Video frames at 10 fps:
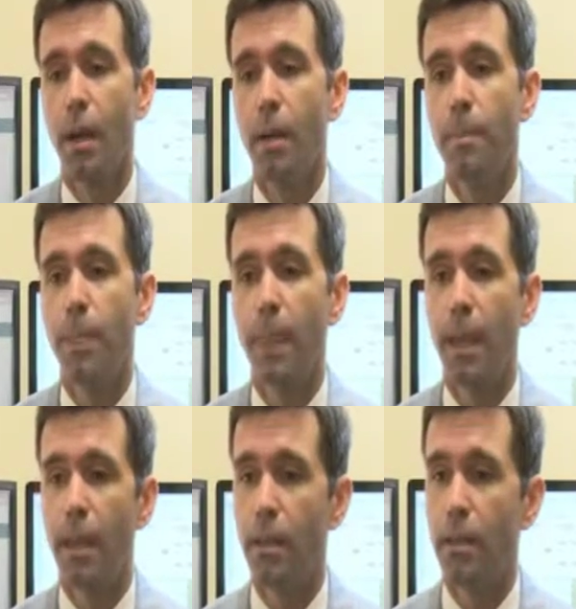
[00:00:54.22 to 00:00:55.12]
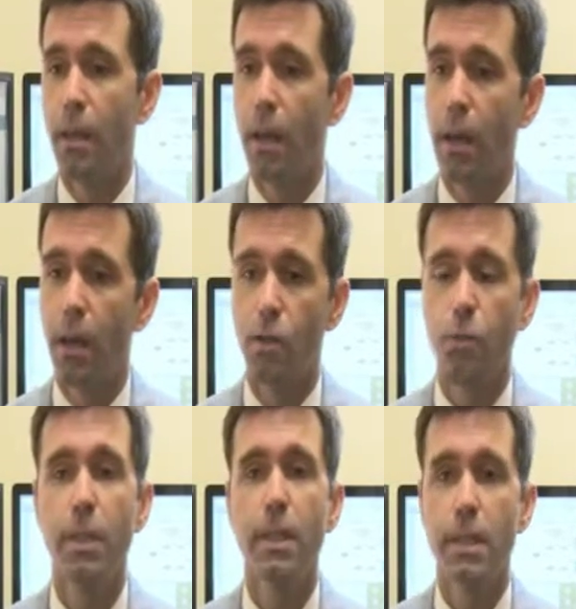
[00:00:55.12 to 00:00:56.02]
Um, and uh, you
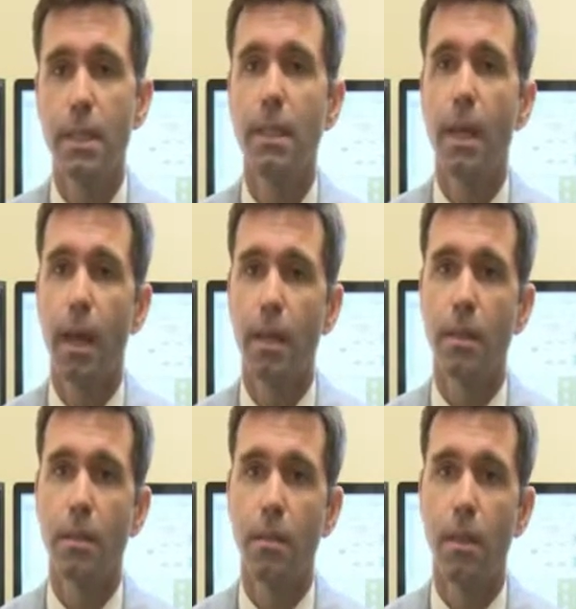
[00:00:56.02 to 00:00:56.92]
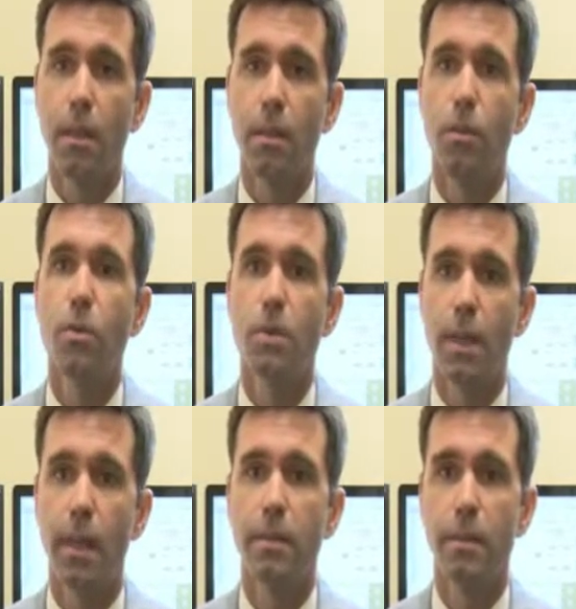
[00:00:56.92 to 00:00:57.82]
really see that in the
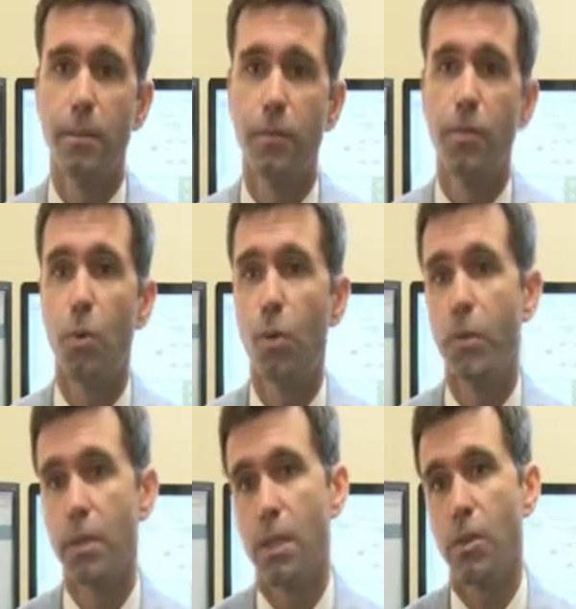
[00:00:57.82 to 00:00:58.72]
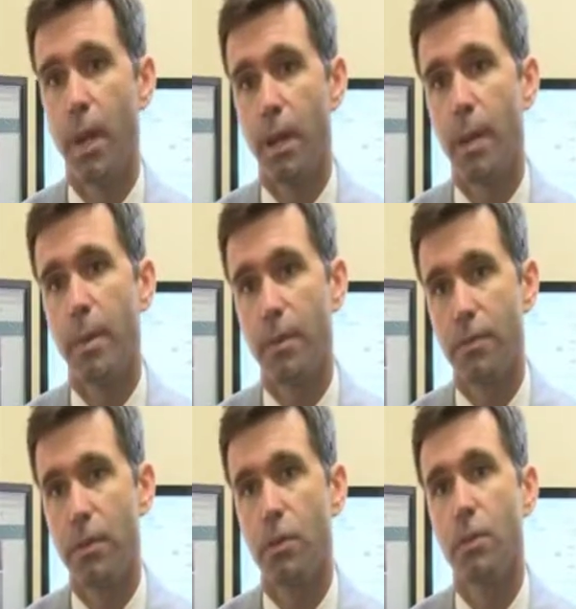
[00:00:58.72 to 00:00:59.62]
enthusiasm for senior economic
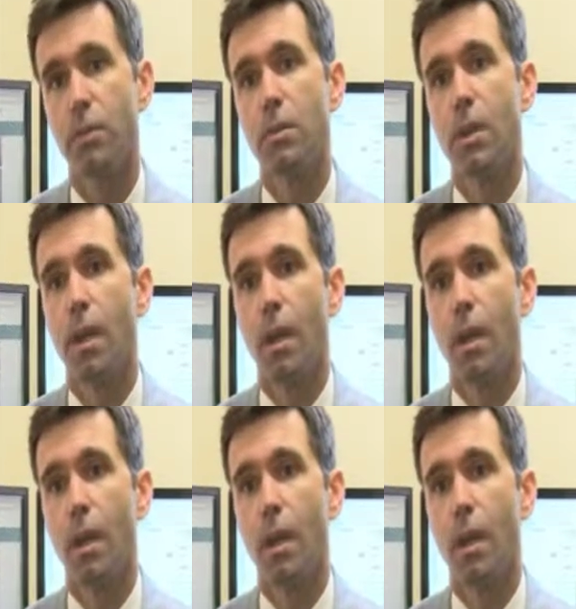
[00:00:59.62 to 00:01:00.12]
officials